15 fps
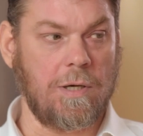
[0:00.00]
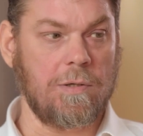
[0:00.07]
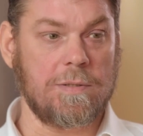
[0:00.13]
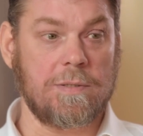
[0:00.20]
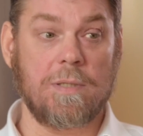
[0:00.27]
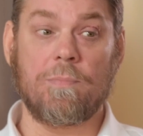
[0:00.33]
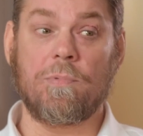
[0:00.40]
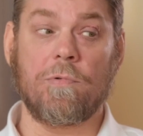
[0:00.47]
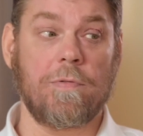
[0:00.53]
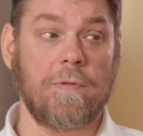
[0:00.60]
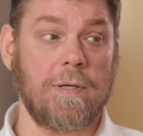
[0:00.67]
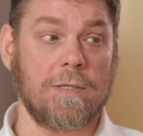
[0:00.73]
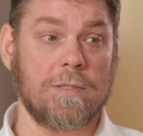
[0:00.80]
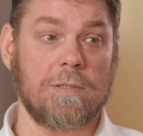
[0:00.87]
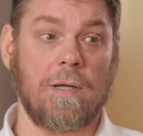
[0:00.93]
Simple
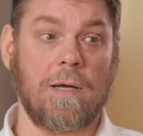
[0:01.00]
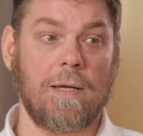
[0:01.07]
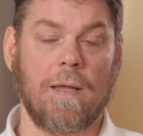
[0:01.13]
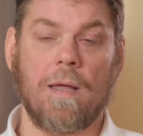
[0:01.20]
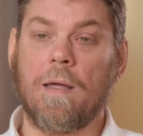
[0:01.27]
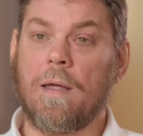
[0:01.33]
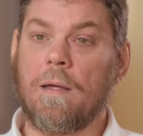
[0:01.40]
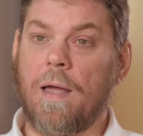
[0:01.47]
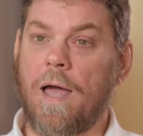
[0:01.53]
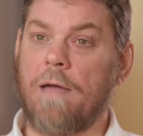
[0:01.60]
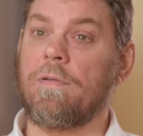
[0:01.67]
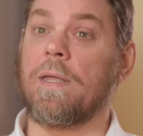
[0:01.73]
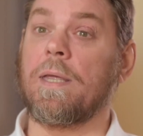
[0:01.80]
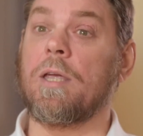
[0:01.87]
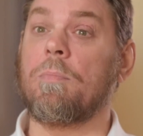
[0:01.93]
things like
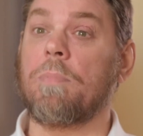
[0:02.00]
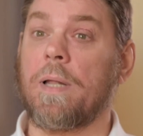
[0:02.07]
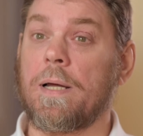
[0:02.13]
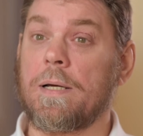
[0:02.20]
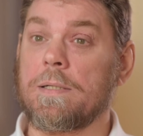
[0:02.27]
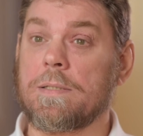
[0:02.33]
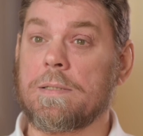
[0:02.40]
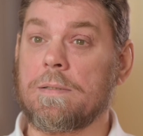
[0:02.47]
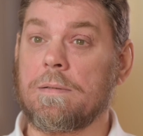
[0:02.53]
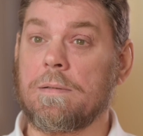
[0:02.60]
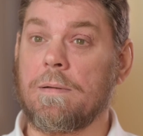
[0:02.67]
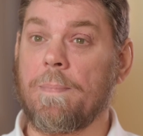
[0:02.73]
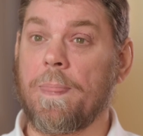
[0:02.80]
having earplugs